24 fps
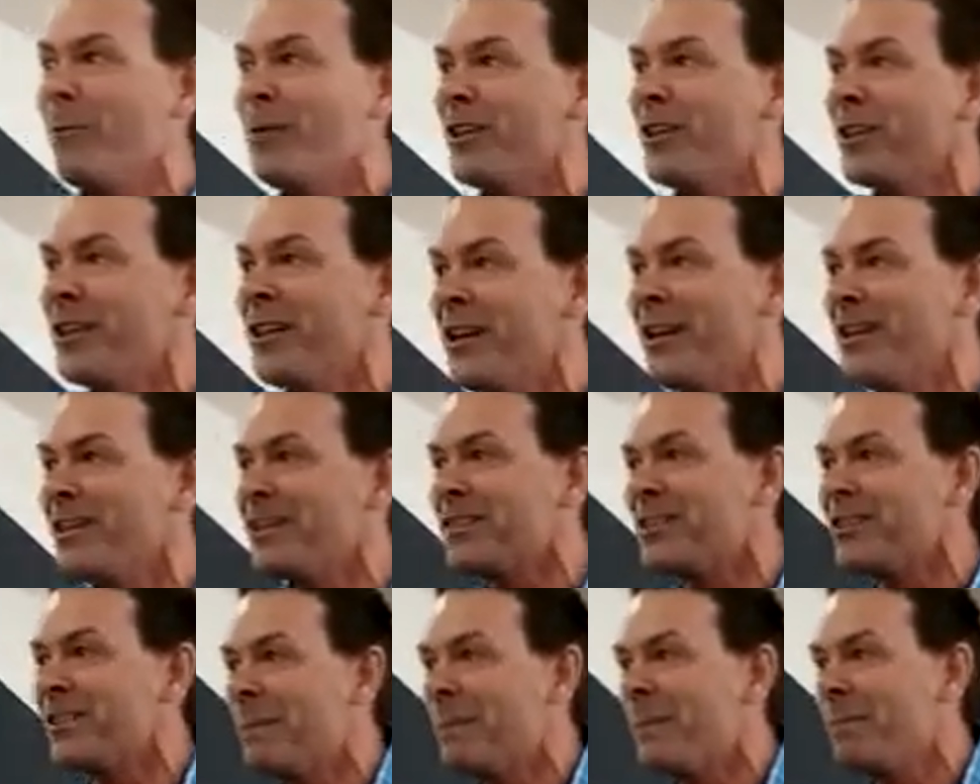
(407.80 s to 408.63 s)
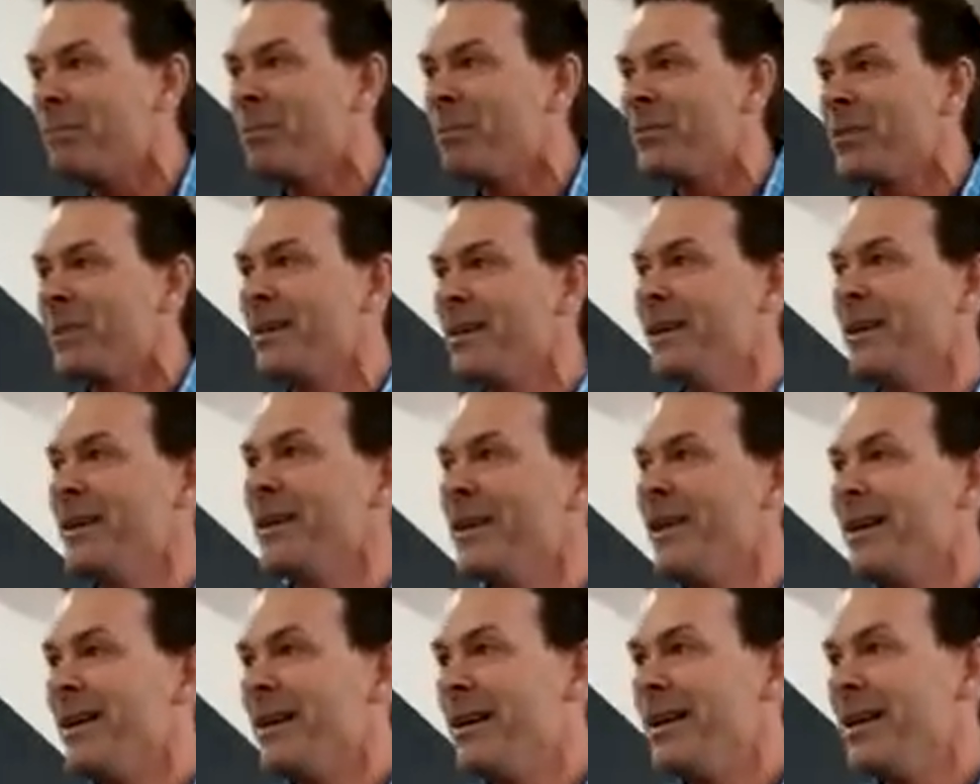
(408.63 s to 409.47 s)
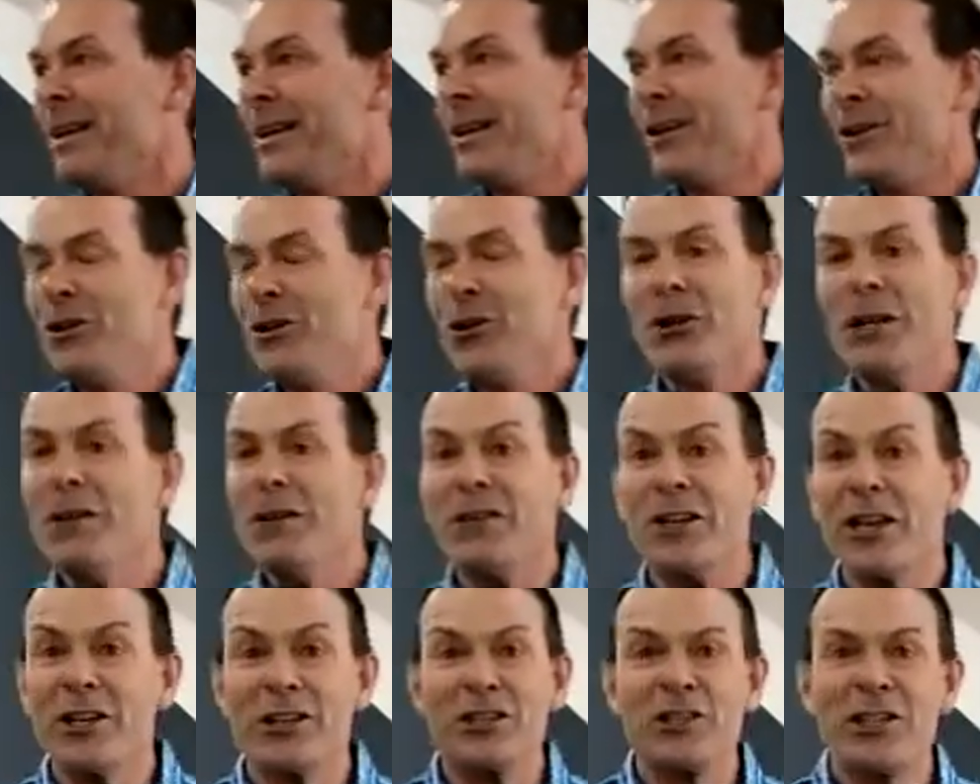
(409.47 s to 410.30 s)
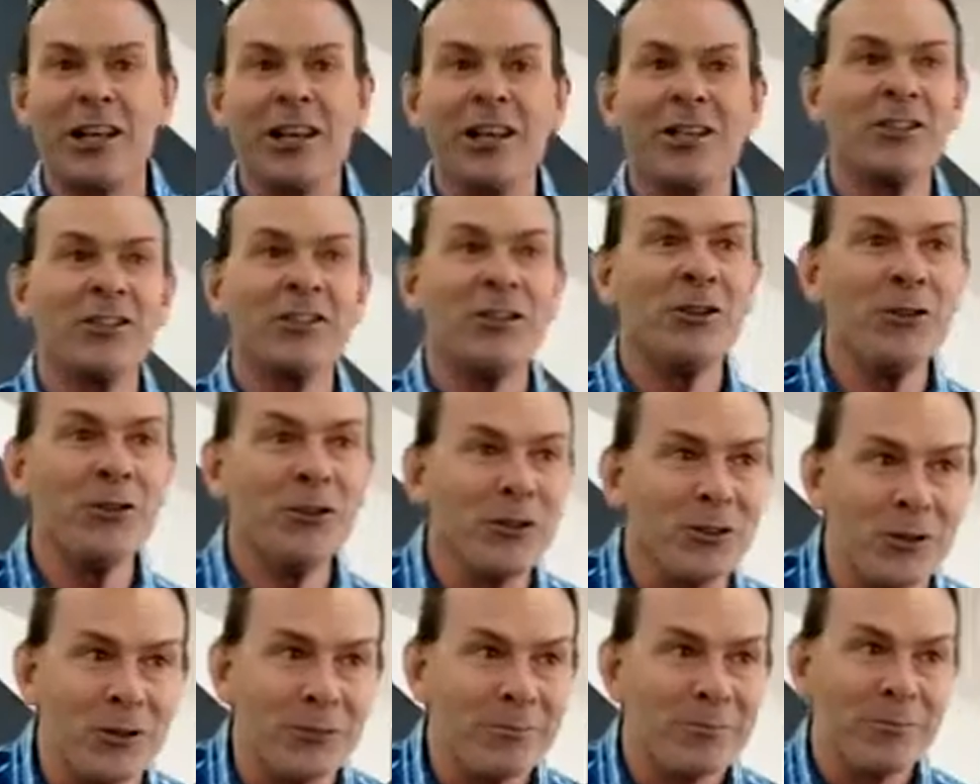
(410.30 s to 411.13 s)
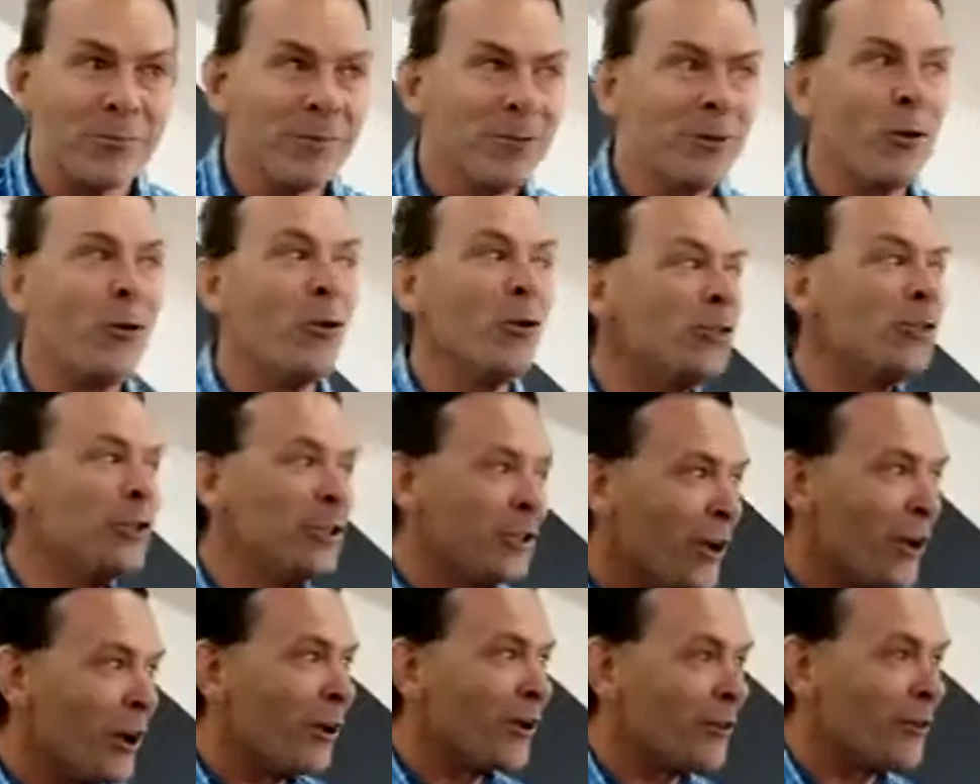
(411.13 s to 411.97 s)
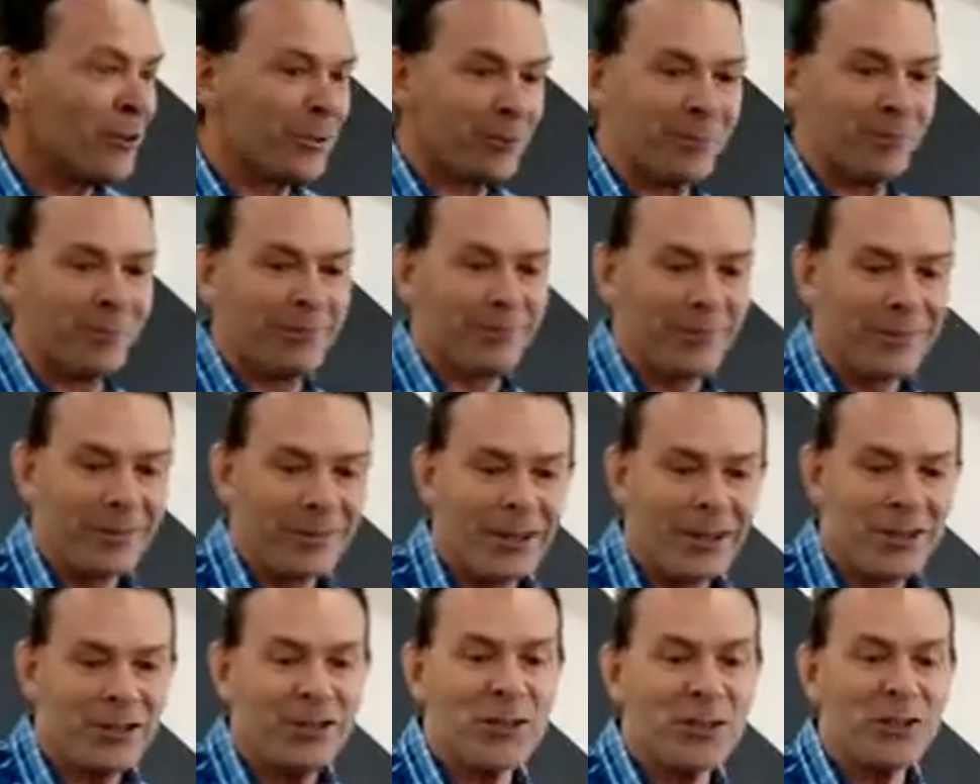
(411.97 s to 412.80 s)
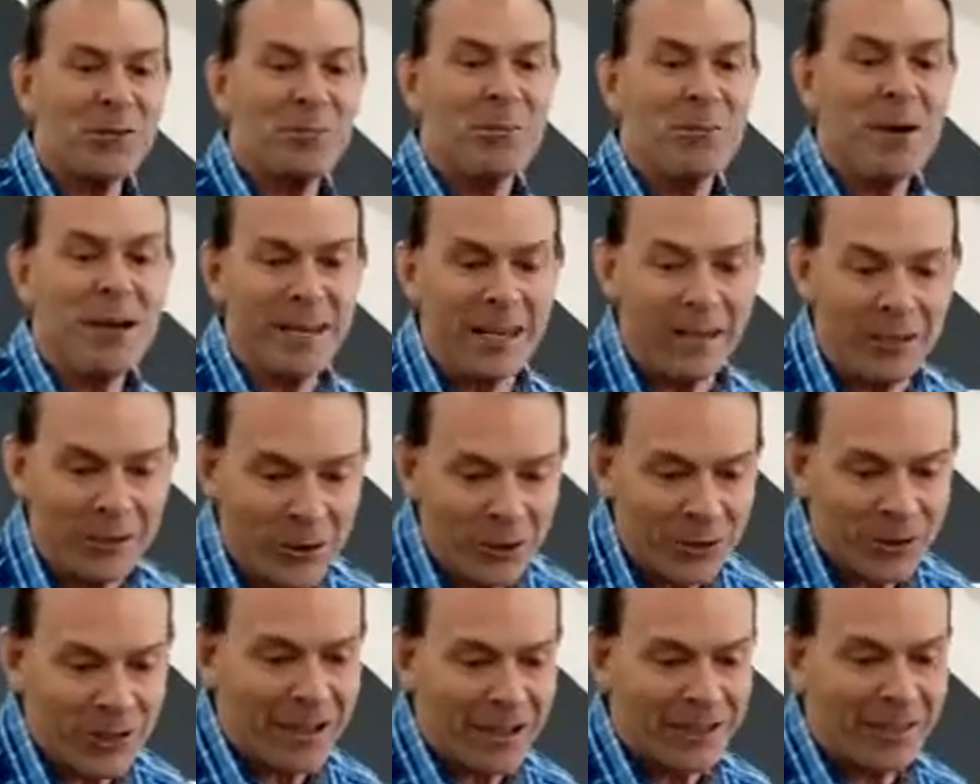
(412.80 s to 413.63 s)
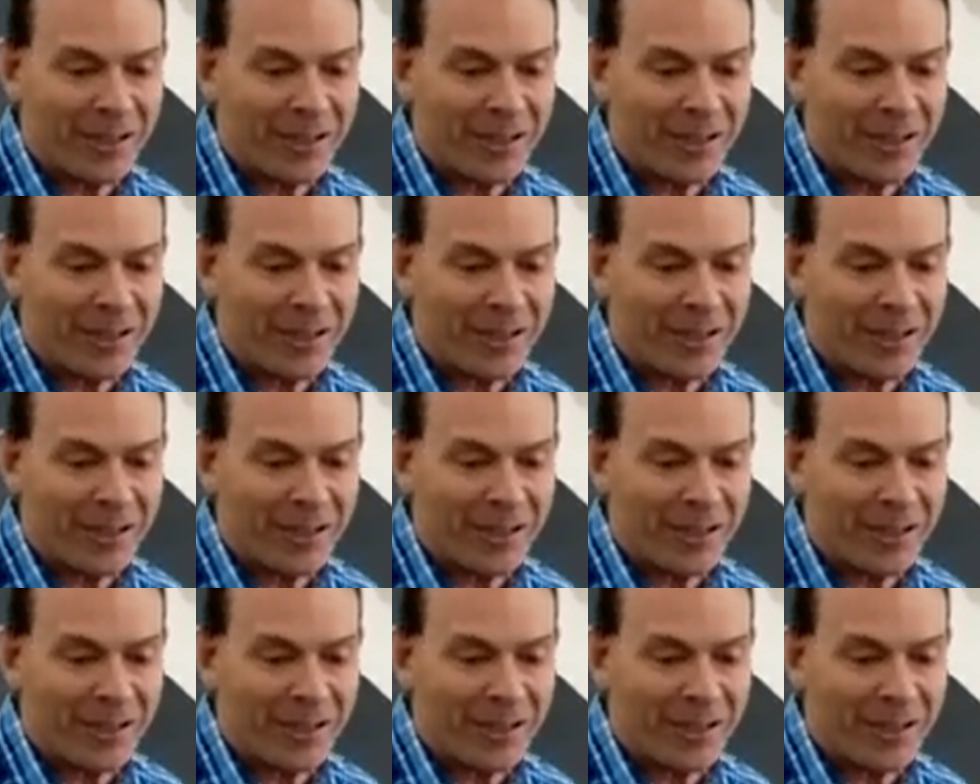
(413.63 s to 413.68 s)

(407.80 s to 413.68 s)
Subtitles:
with the kids, you never get jealous, do you? Of course you don't. It's just me who does